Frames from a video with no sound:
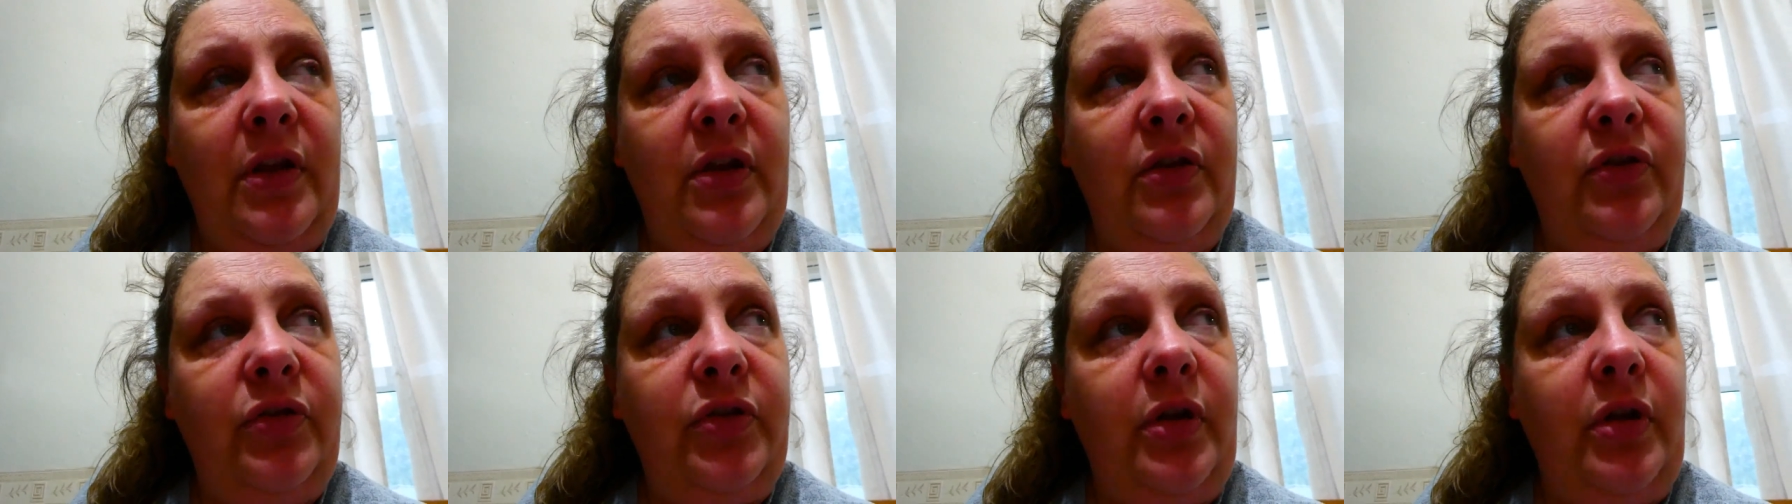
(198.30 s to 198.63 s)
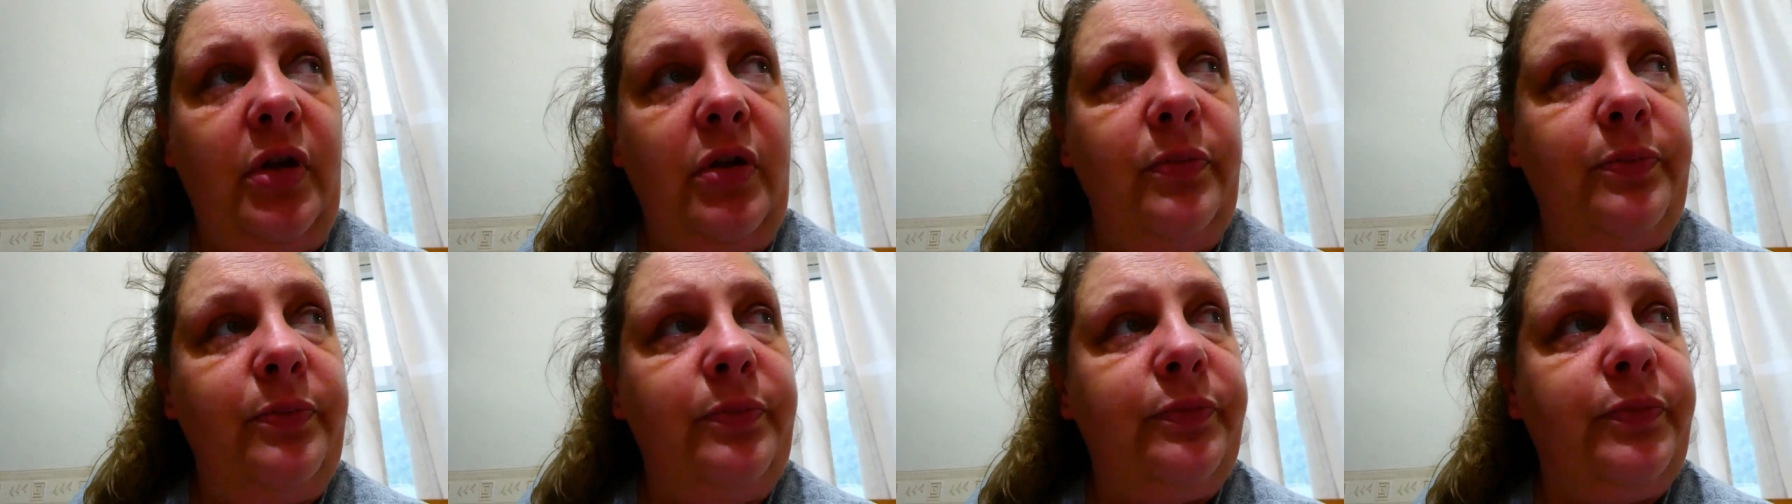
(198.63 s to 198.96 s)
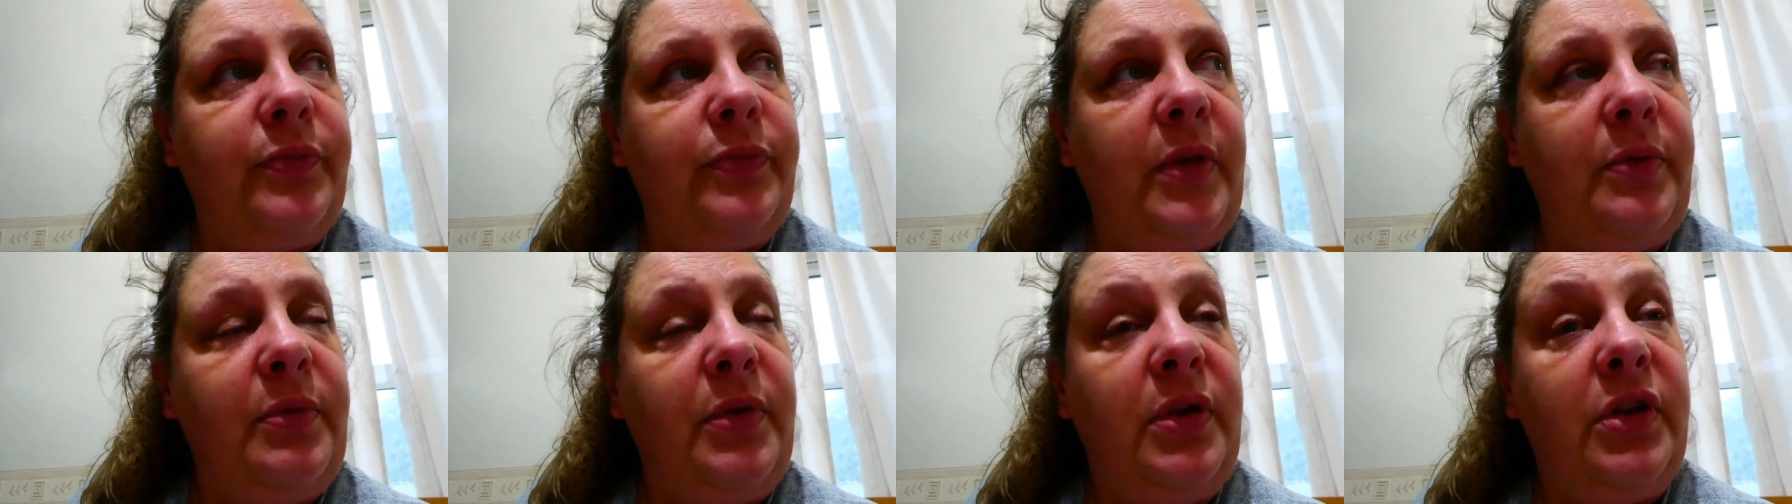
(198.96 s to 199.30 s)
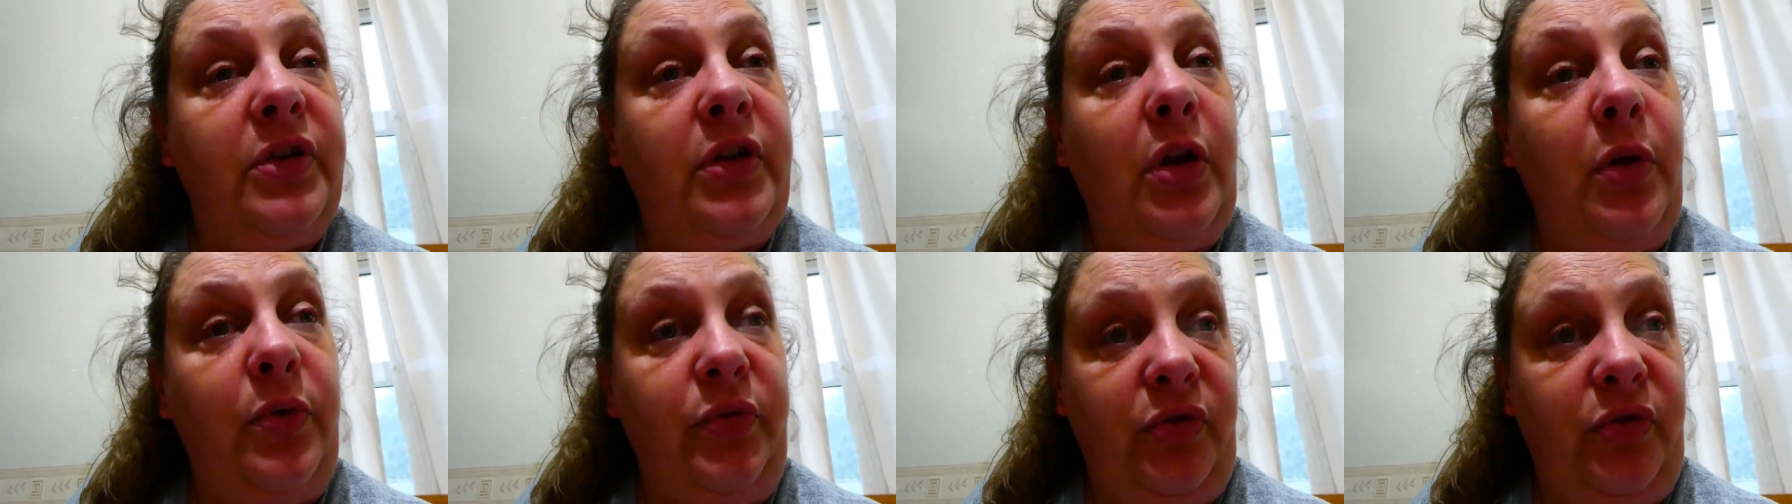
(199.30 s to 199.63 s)
So I'm going to
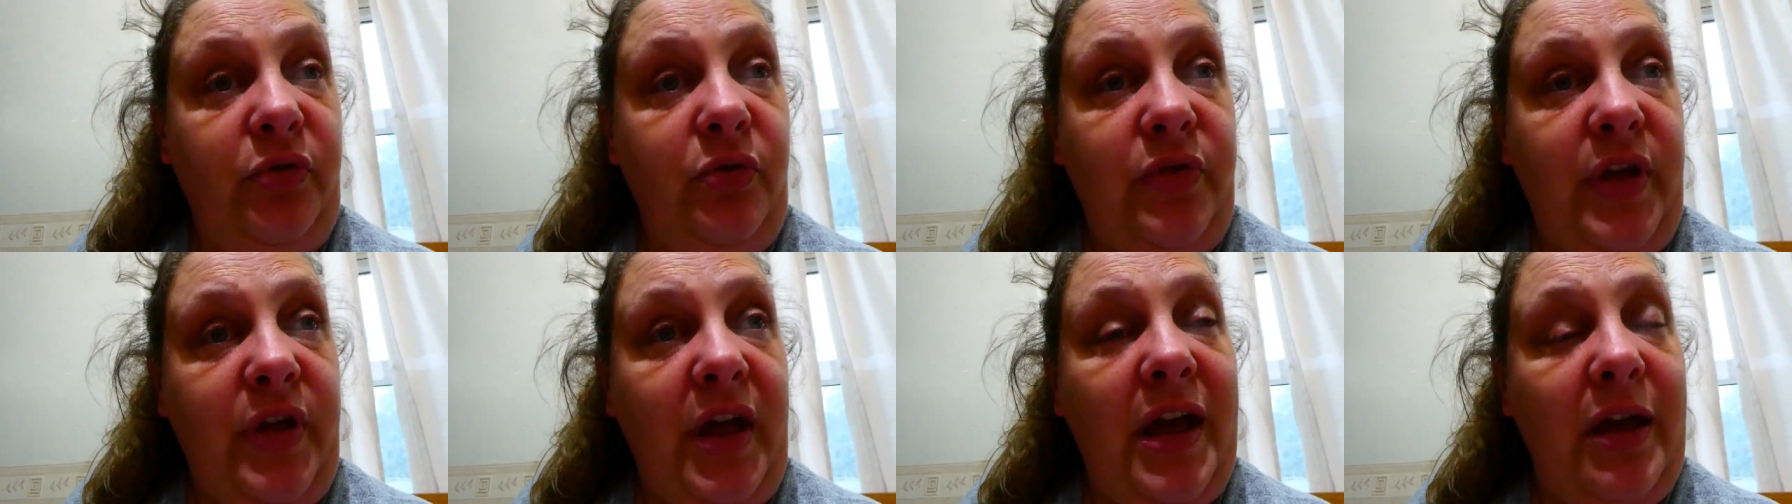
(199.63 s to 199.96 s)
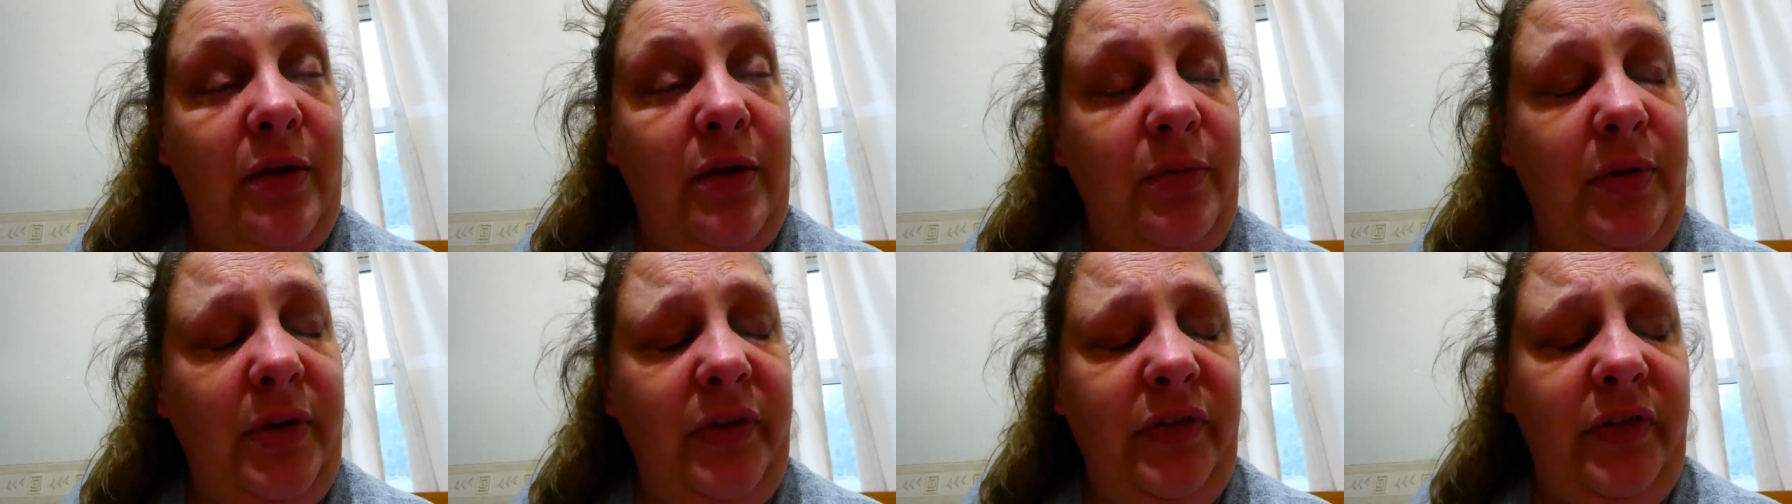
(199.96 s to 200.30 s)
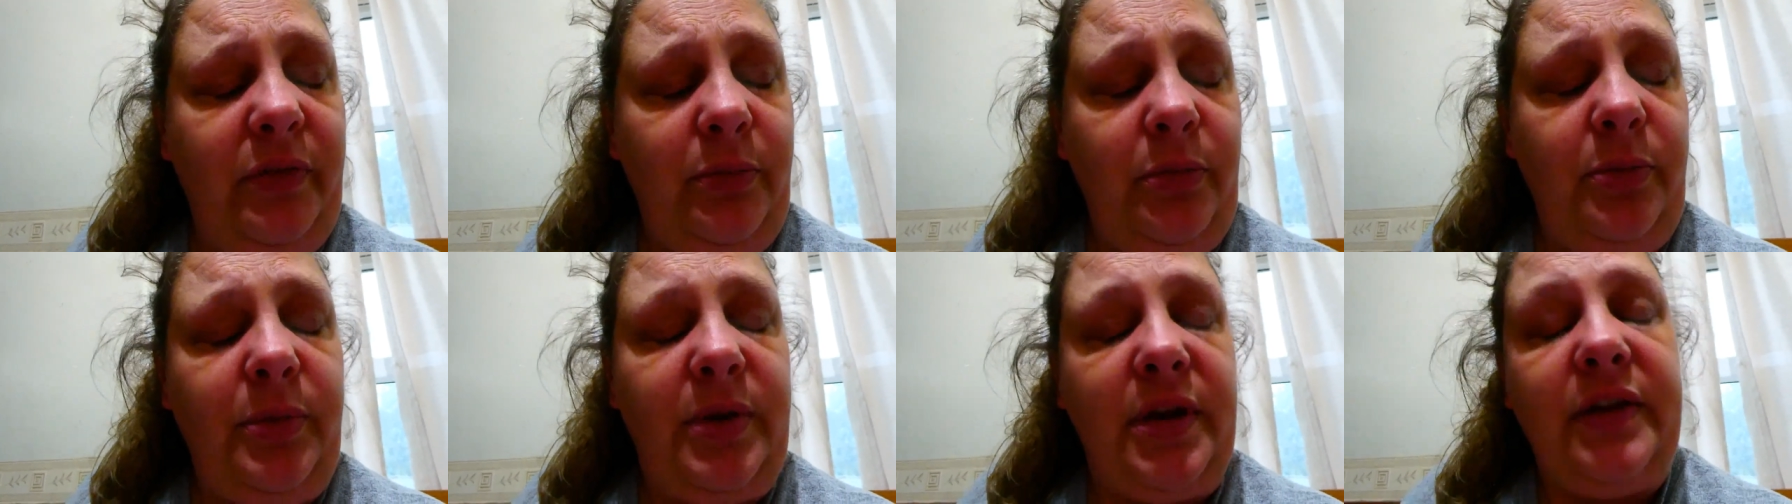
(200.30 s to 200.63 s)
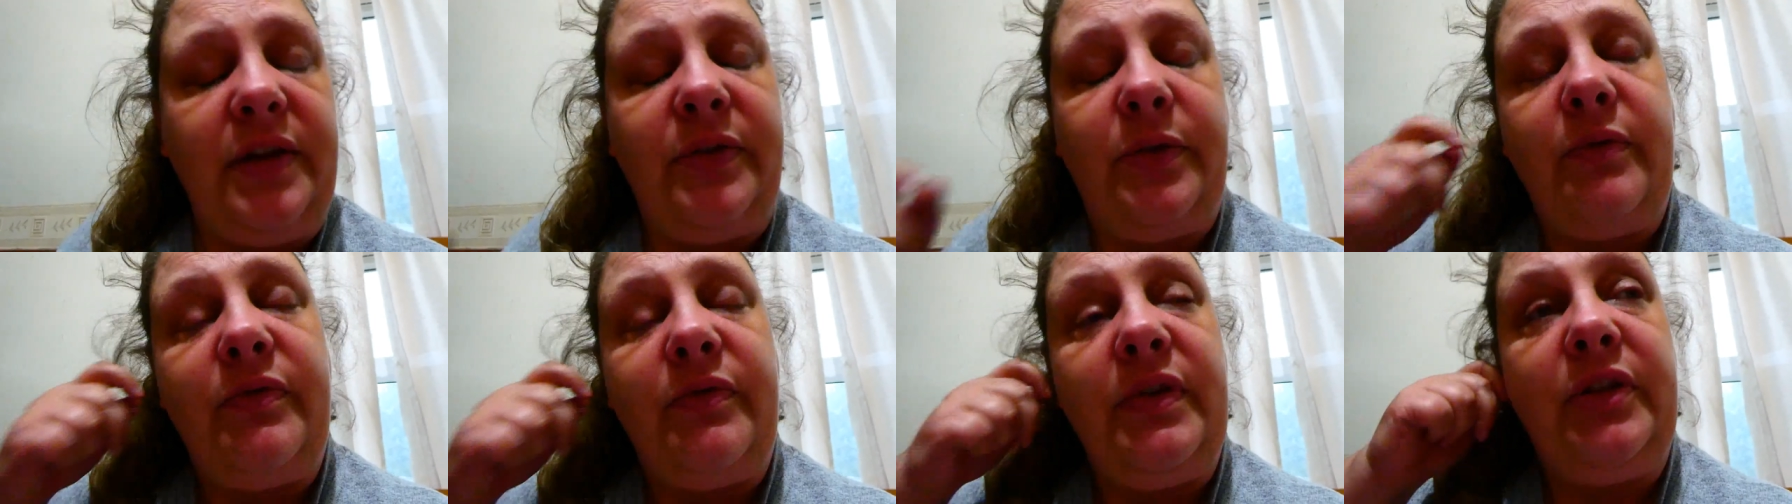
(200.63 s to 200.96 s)
go and sort that out because it would be nice to have